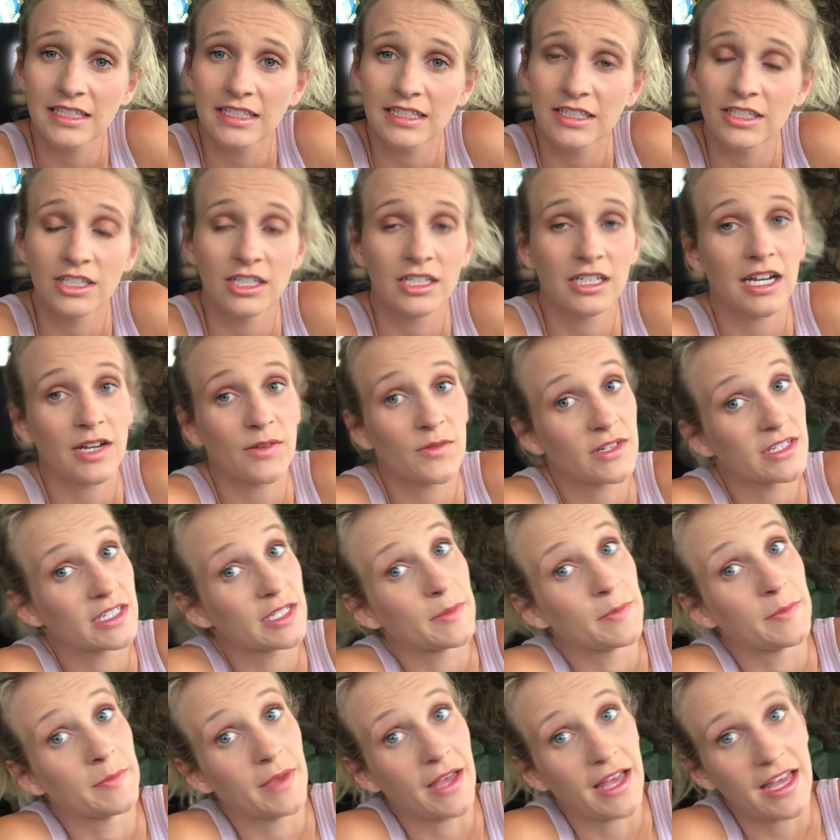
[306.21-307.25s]
or I went to
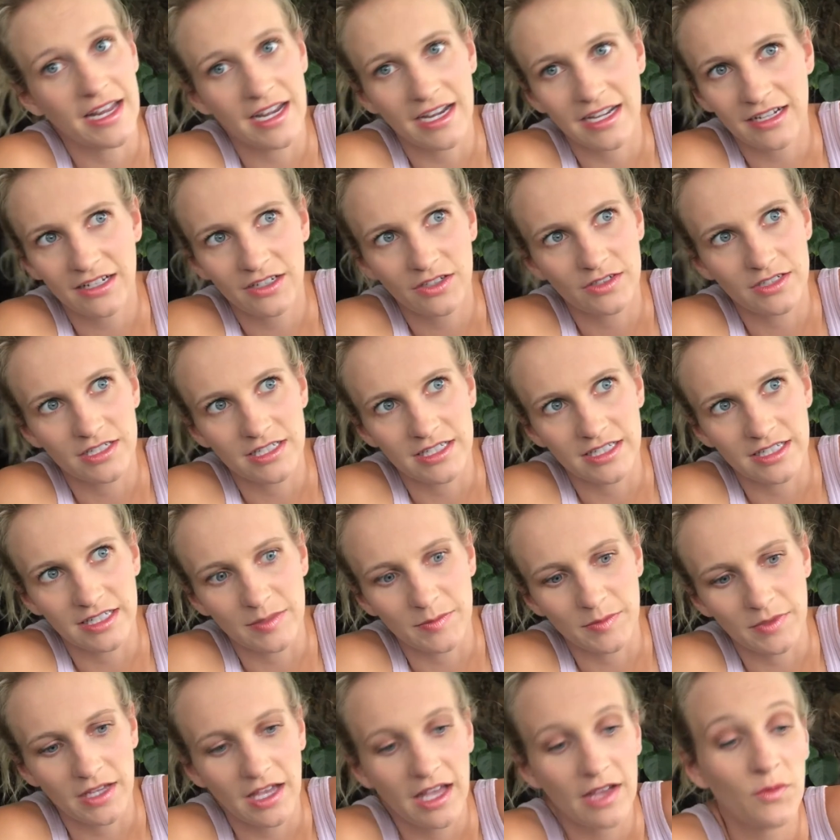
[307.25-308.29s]
bed. I didn't go to sleep.
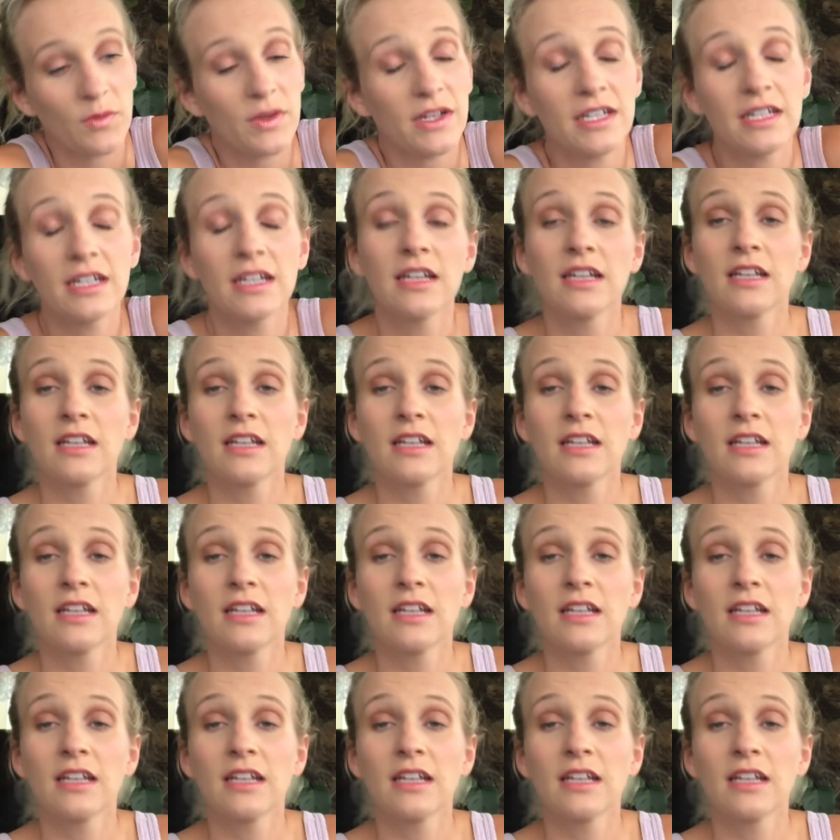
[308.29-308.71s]
I went